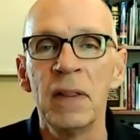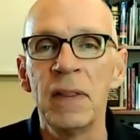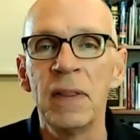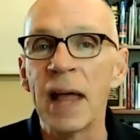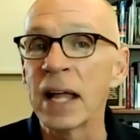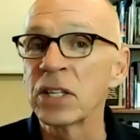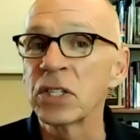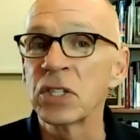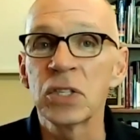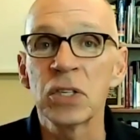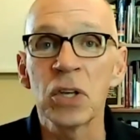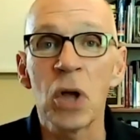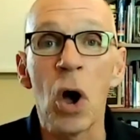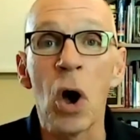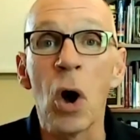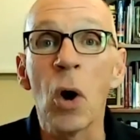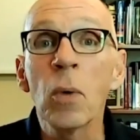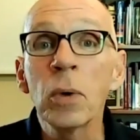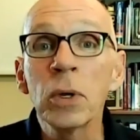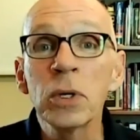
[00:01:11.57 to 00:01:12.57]
that's
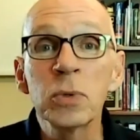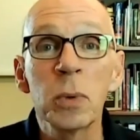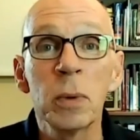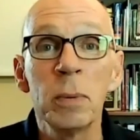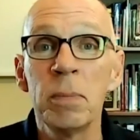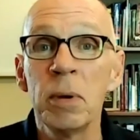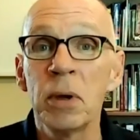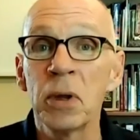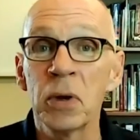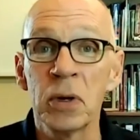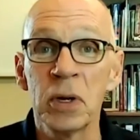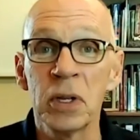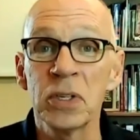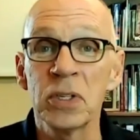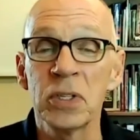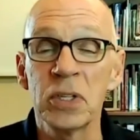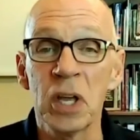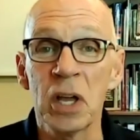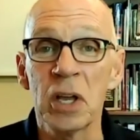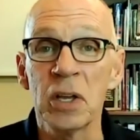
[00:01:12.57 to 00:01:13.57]
always what
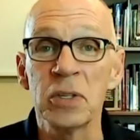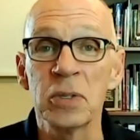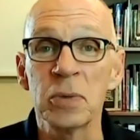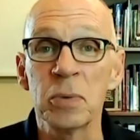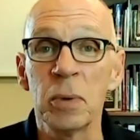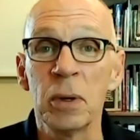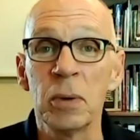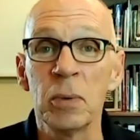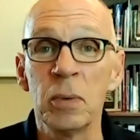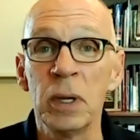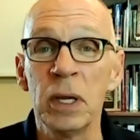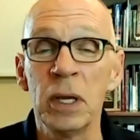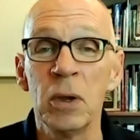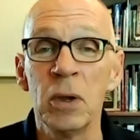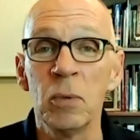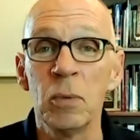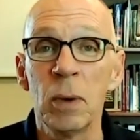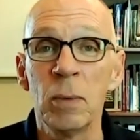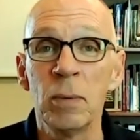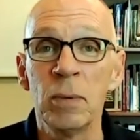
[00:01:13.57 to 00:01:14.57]
bitterness does when
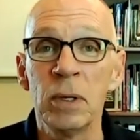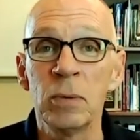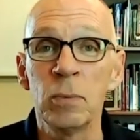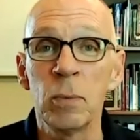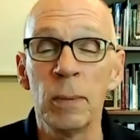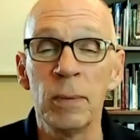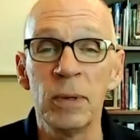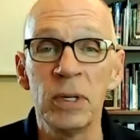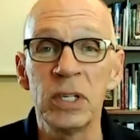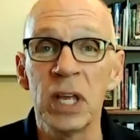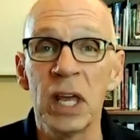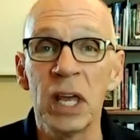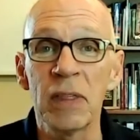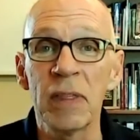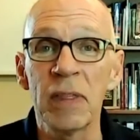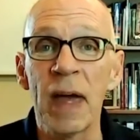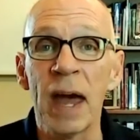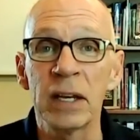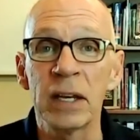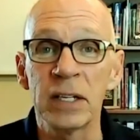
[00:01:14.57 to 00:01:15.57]
we
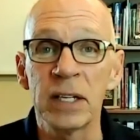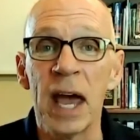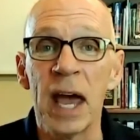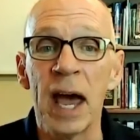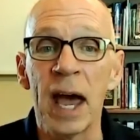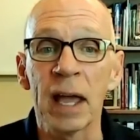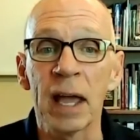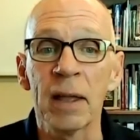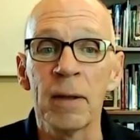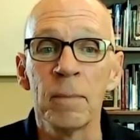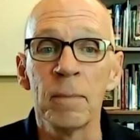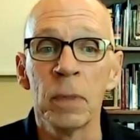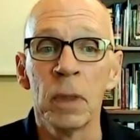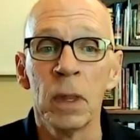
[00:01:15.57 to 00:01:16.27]
take that tack.